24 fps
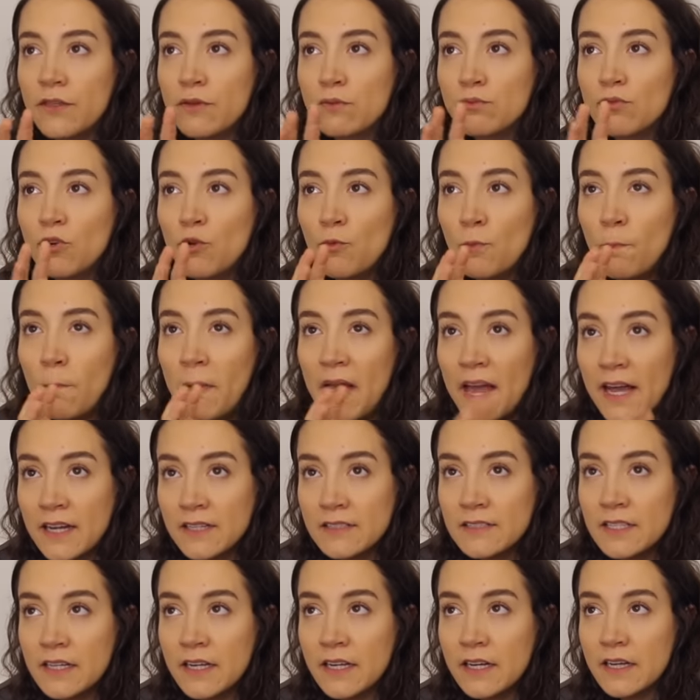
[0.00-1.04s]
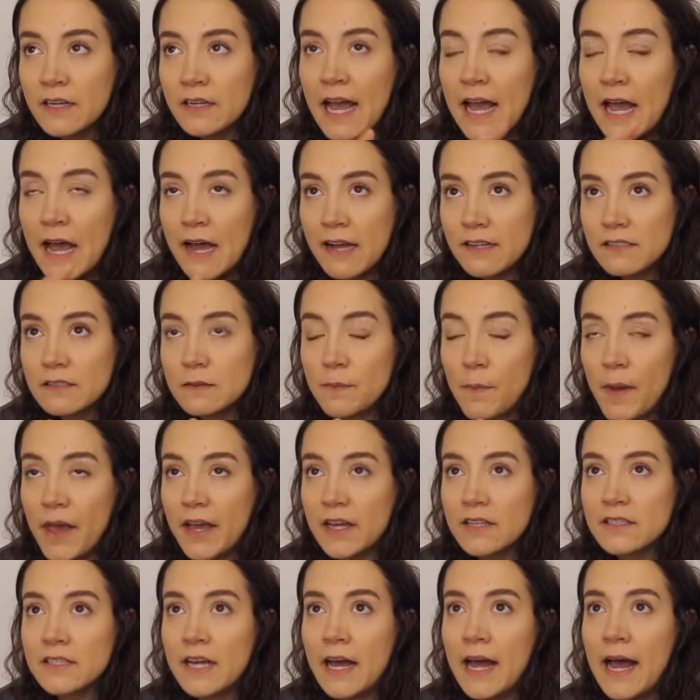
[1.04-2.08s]
the romantic
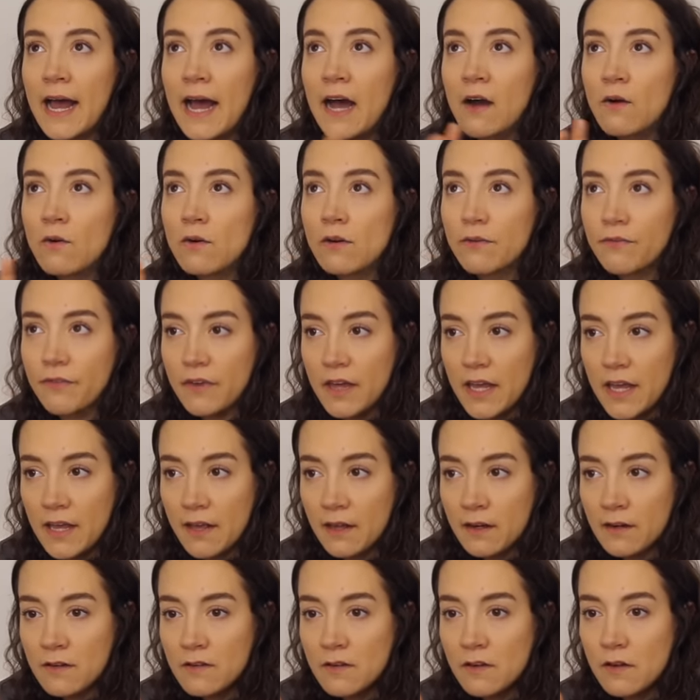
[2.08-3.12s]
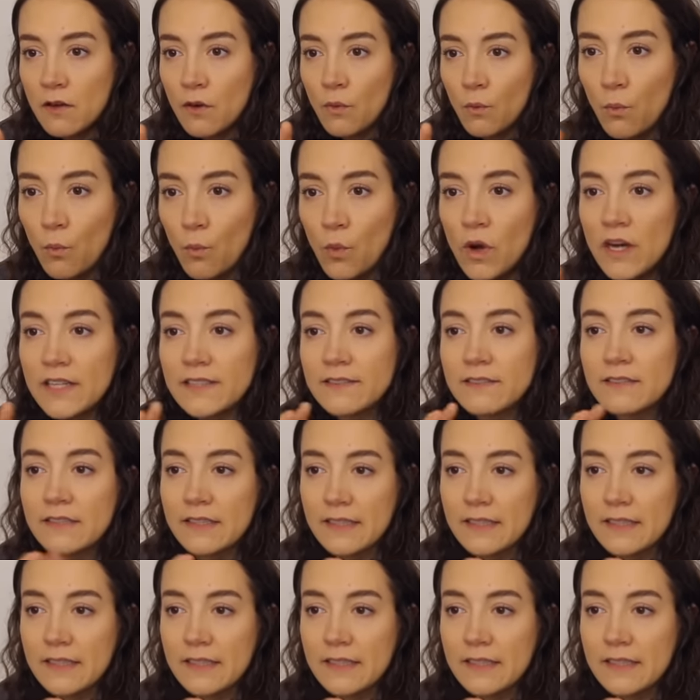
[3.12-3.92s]
aspect out of it, what's